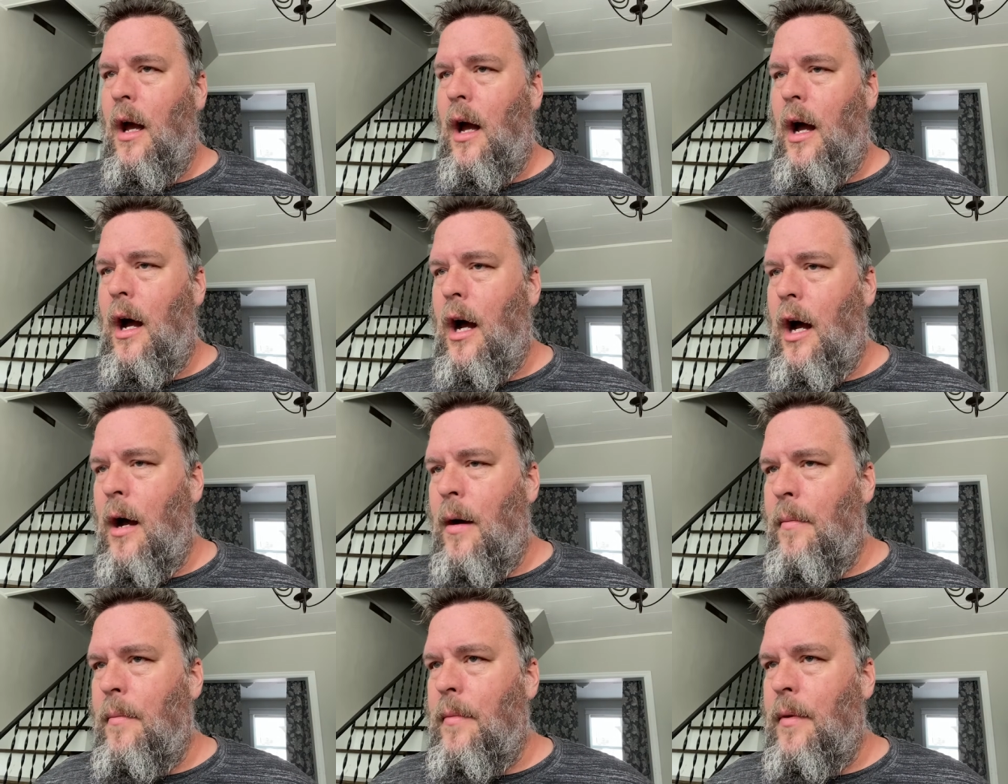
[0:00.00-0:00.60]

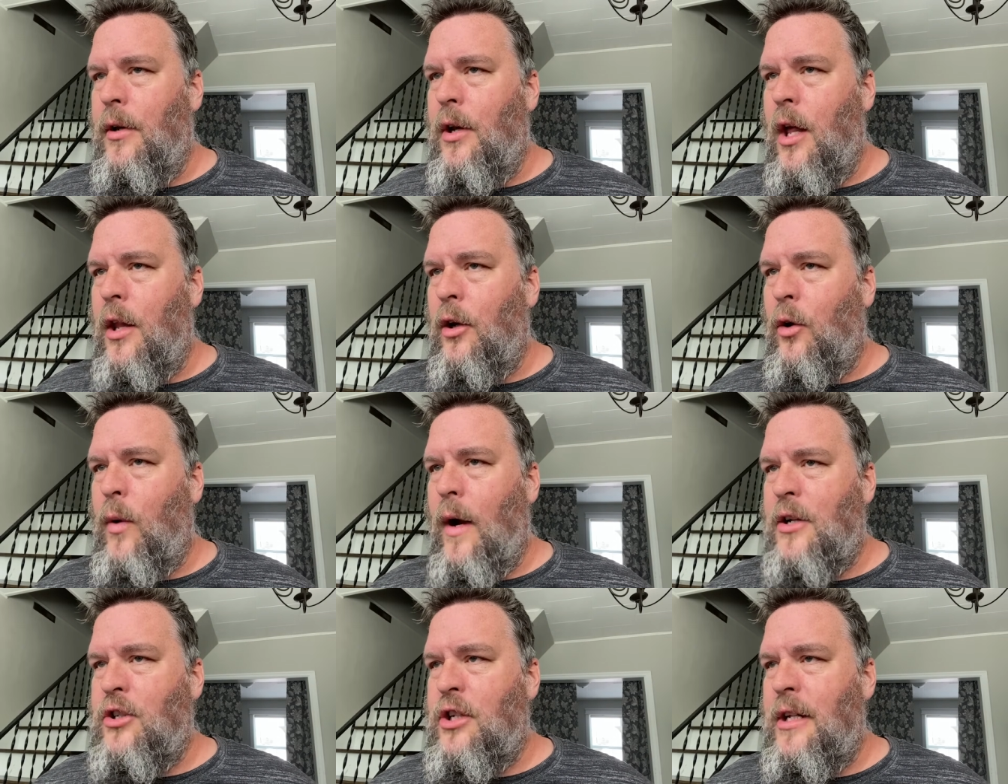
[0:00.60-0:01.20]
Um, another
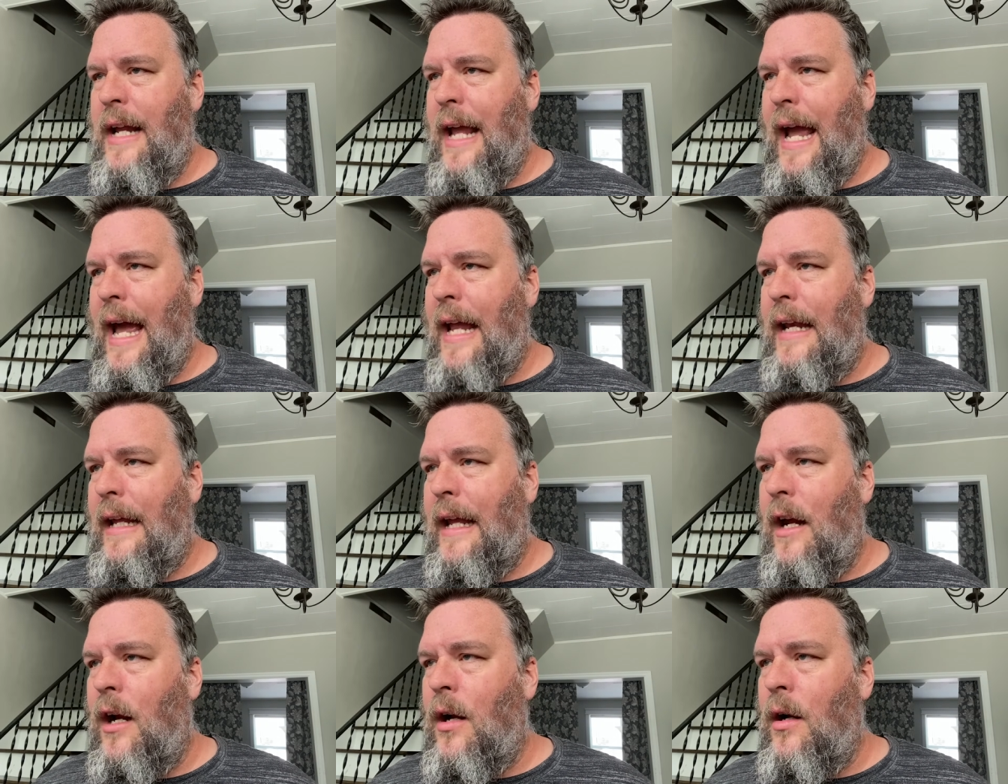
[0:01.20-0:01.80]
question he
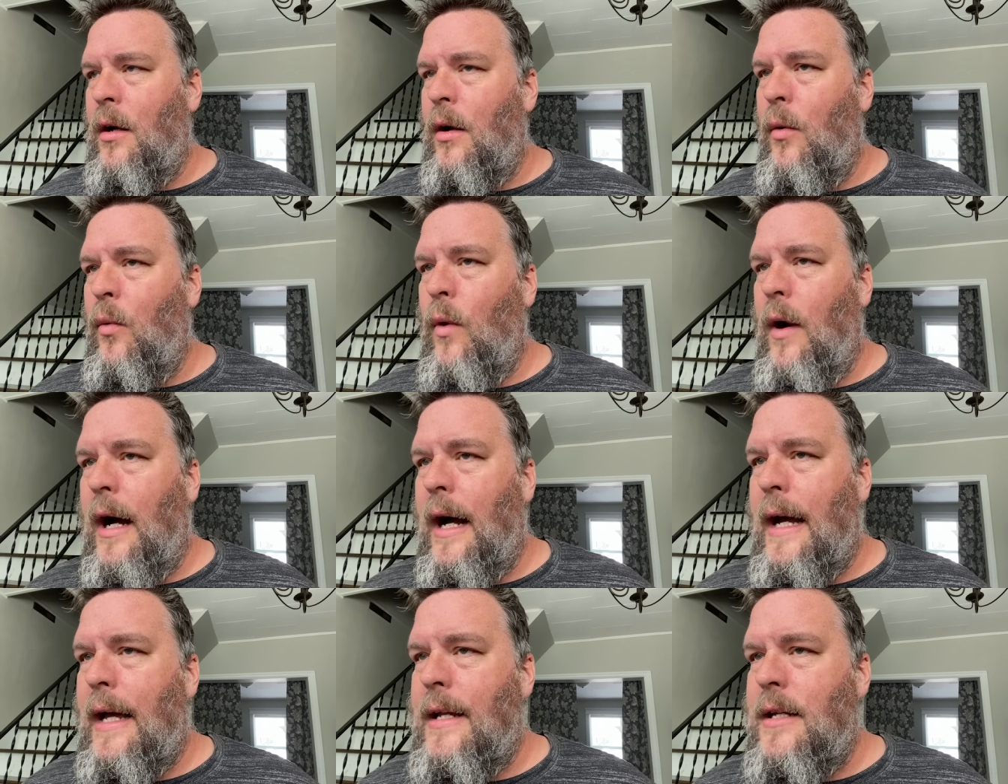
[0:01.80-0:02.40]
had here
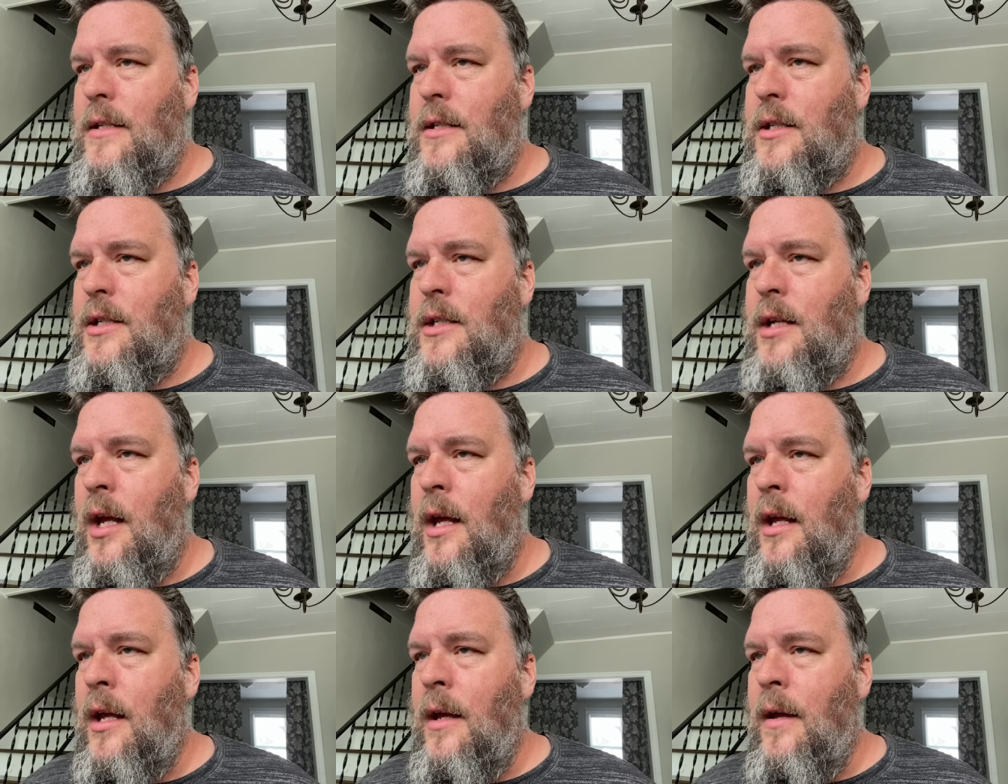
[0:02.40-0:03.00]
was,